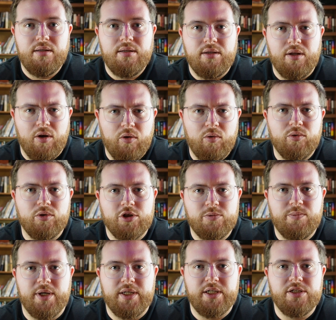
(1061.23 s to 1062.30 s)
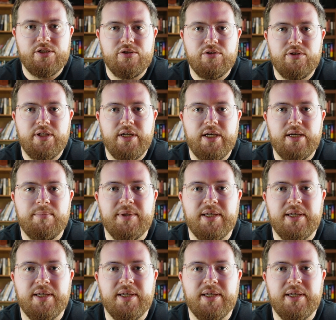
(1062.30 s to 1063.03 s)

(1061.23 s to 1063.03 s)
the whole nurse practitioner thing,